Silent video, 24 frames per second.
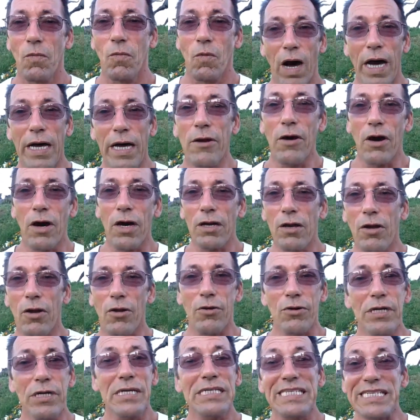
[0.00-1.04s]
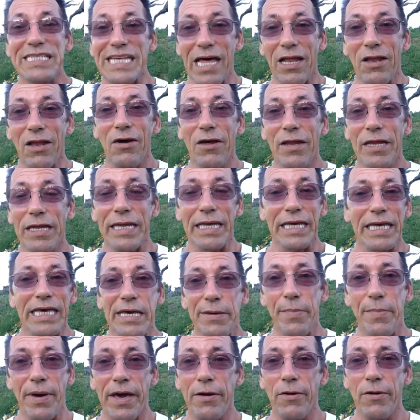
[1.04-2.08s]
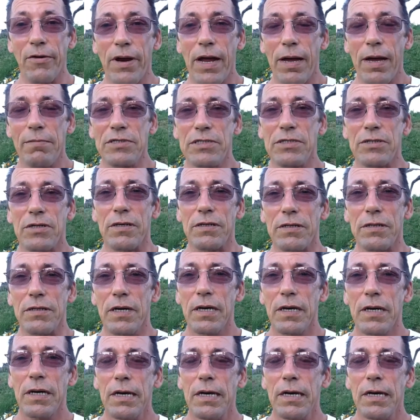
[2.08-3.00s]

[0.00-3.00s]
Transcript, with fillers: Why not learn to sell on eBay or Amazon?